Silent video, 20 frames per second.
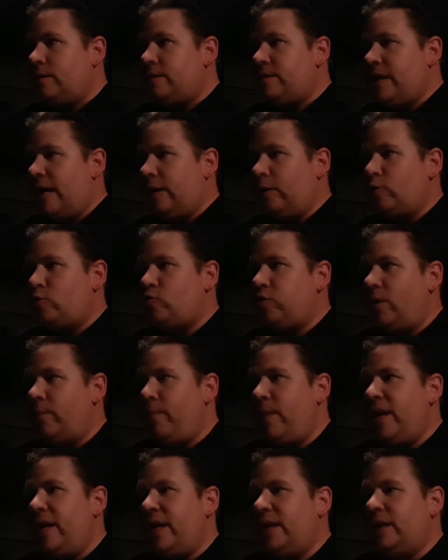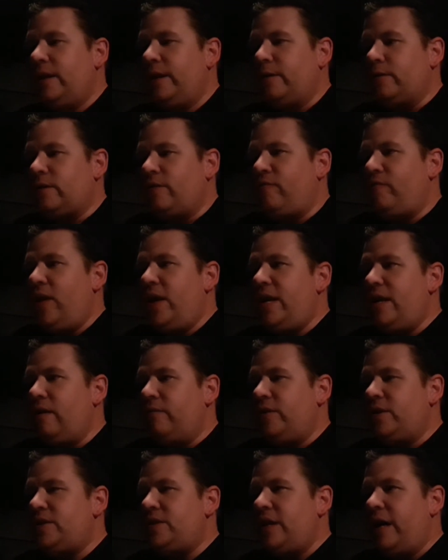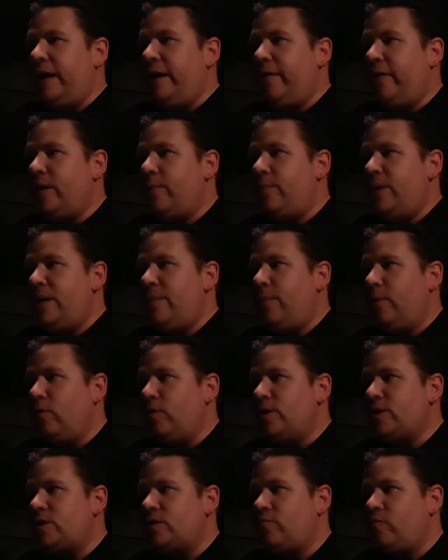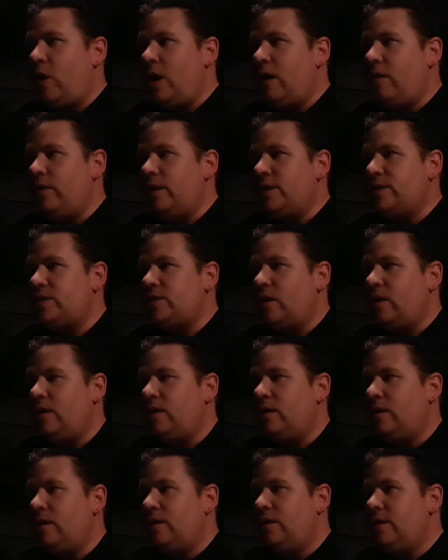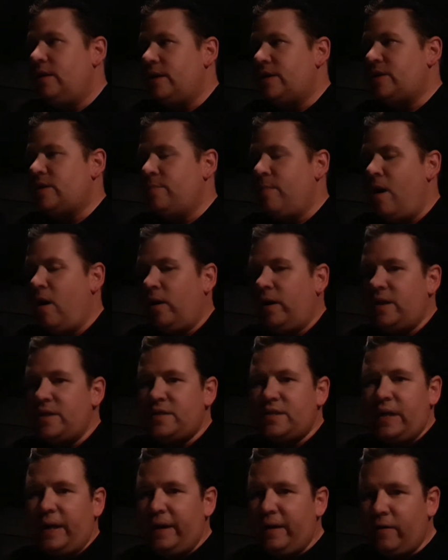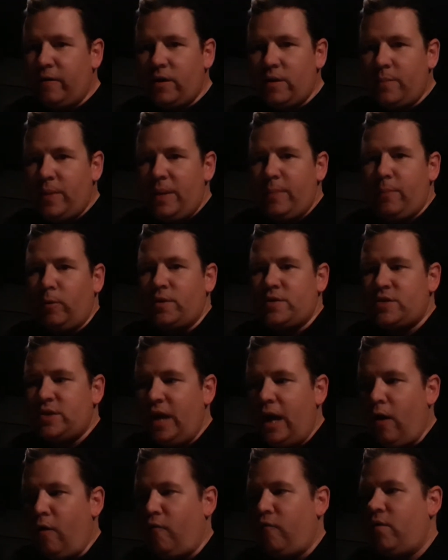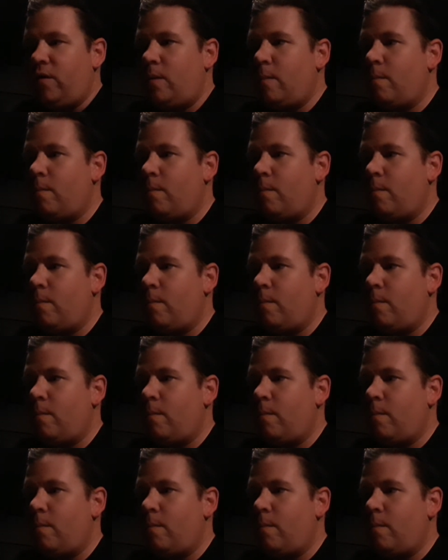Donald Trump made it clear the fate of the Syria people is among the Syria people itself.